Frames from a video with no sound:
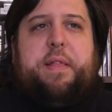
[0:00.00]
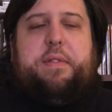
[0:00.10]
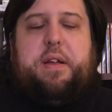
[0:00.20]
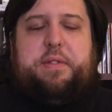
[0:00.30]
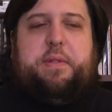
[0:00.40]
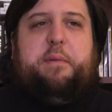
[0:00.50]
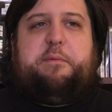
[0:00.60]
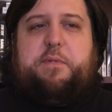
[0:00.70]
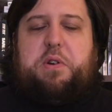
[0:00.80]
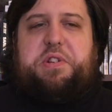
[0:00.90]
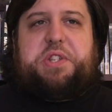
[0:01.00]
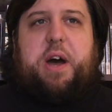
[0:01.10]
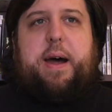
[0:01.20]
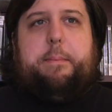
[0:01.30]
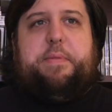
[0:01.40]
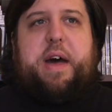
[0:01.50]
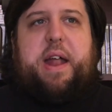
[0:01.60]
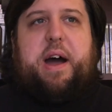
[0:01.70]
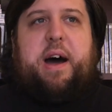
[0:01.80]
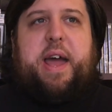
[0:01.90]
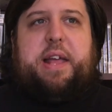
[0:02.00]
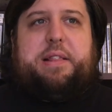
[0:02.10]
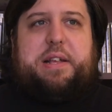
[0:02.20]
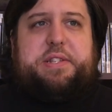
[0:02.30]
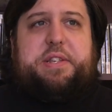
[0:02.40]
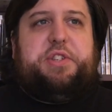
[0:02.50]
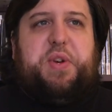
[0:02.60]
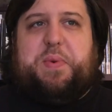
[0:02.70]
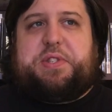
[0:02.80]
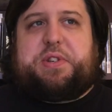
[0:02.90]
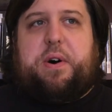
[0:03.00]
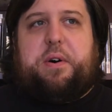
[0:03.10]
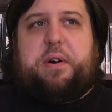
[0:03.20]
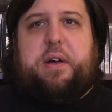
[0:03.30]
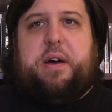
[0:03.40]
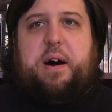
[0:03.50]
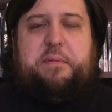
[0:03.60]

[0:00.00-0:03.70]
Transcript: and the first time that I had listened to a song